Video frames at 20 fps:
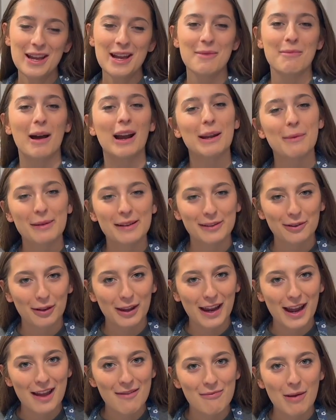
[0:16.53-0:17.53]
My name is
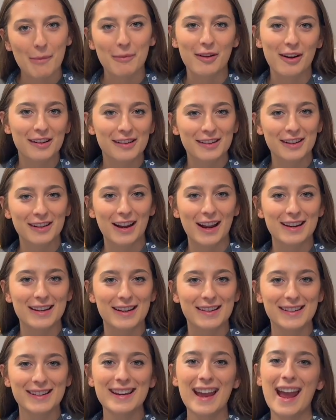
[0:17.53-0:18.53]
Julia. I'm a registered
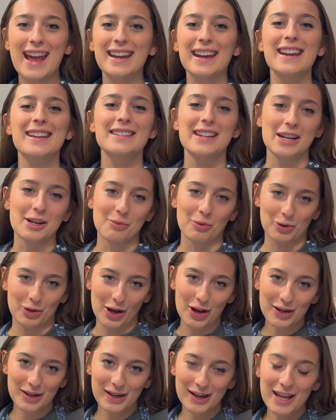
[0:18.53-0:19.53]
dietitian and a terrible
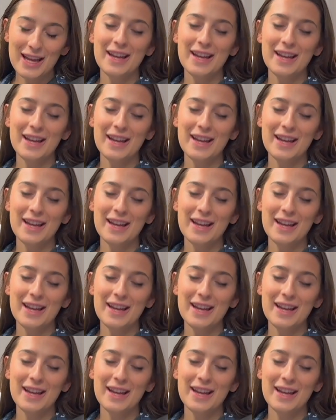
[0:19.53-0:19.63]
cook.